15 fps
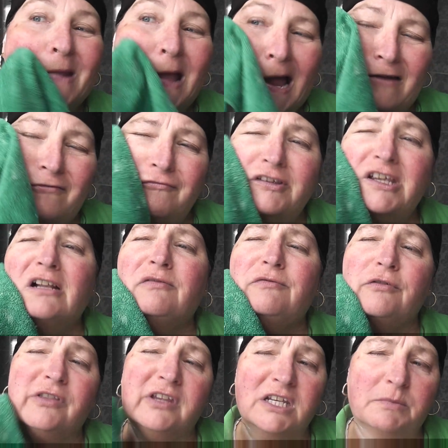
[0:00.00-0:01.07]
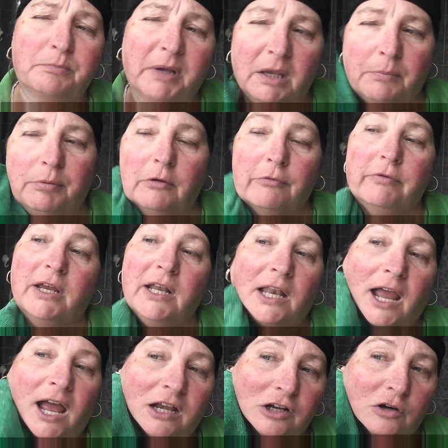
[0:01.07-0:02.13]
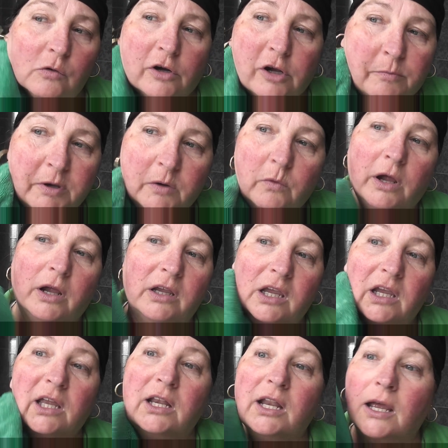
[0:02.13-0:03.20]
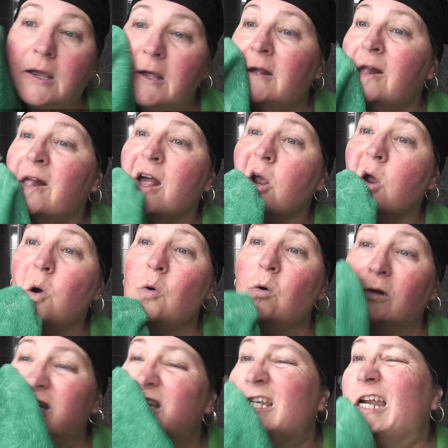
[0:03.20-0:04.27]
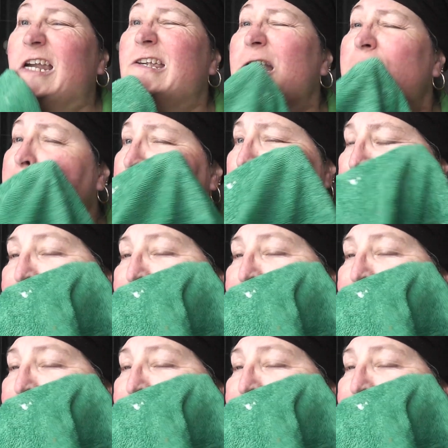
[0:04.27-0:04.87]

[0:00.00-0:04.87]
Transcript: I feel for these people, really. I don't want to be working in a call center.